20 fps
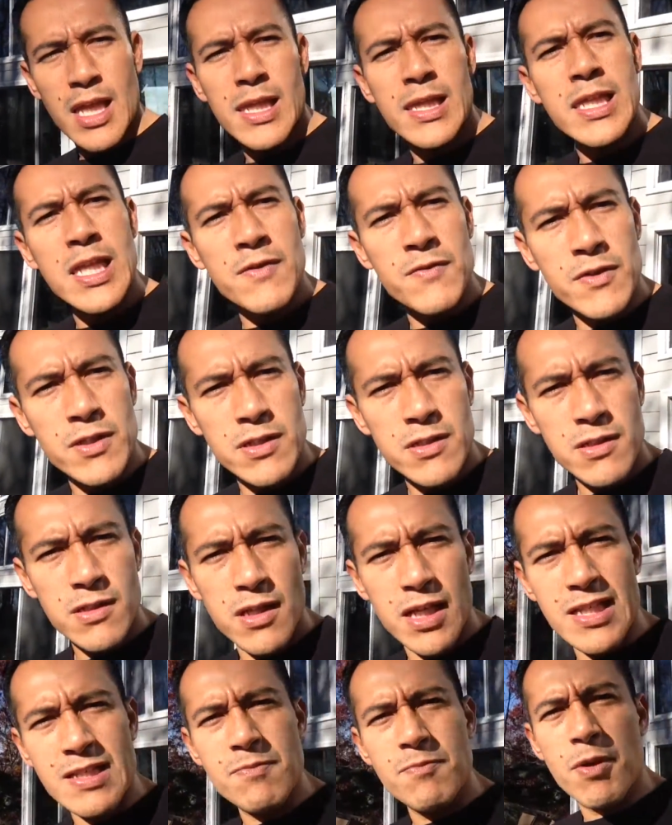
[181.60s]
Live it.
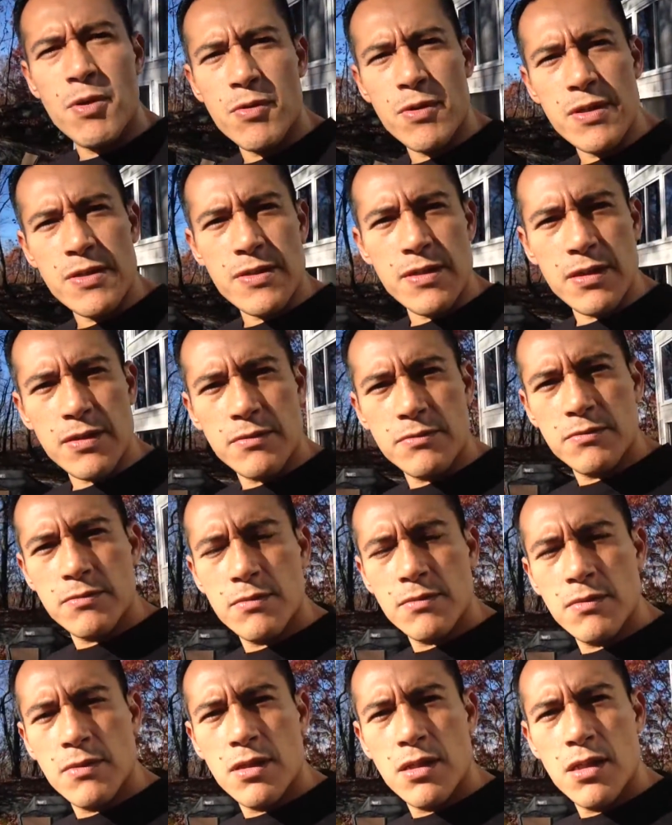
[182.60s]
Experience it.
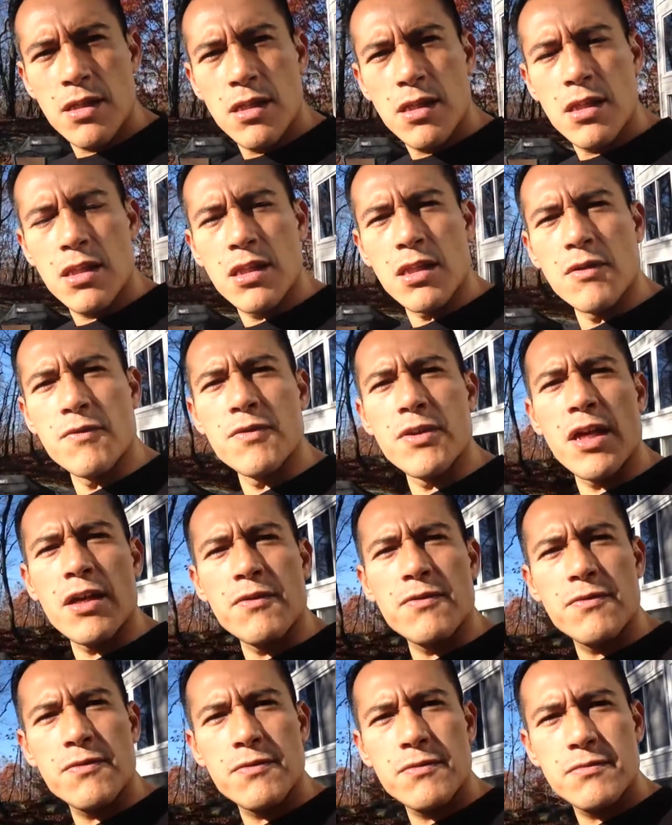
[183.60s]
Love
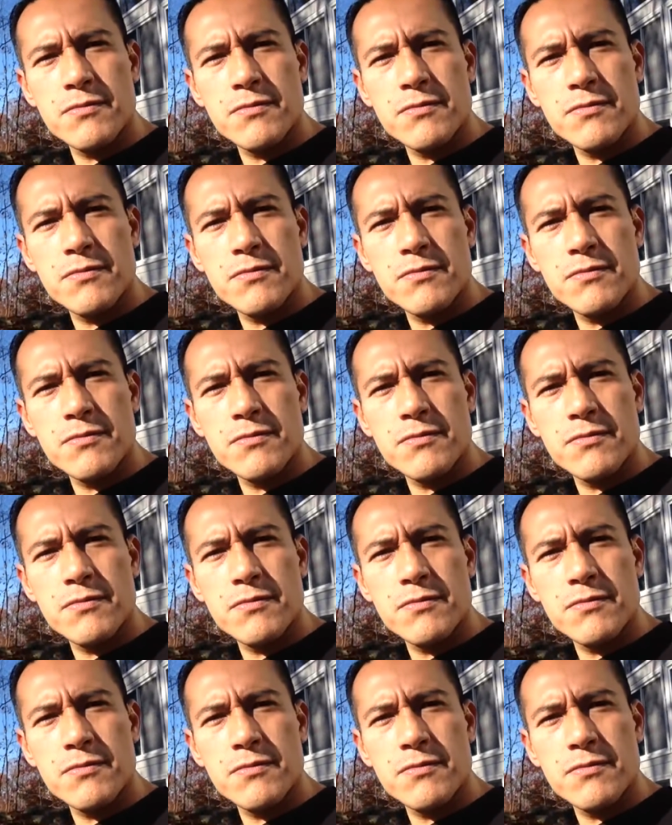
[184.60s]
life.